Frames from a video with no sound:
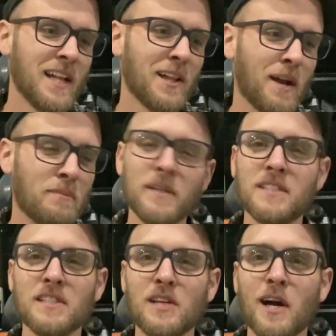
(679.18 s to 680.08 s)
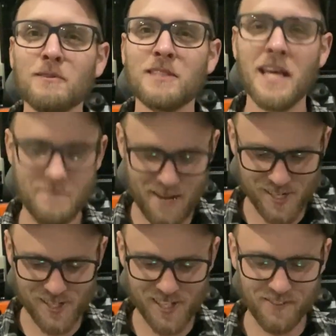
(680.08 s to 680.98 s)
a lot of Princess Auto tape
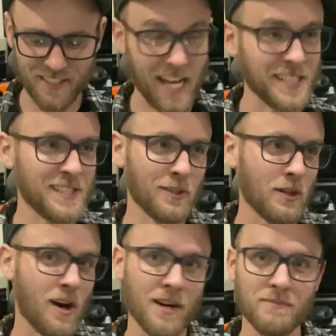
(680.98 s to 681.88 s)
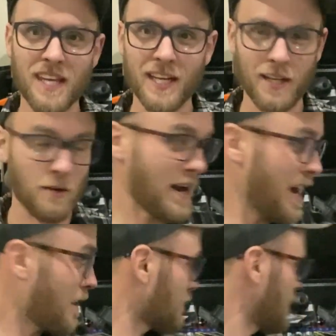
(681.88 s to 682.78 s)
measures, stuff like that. I still got them kicking around.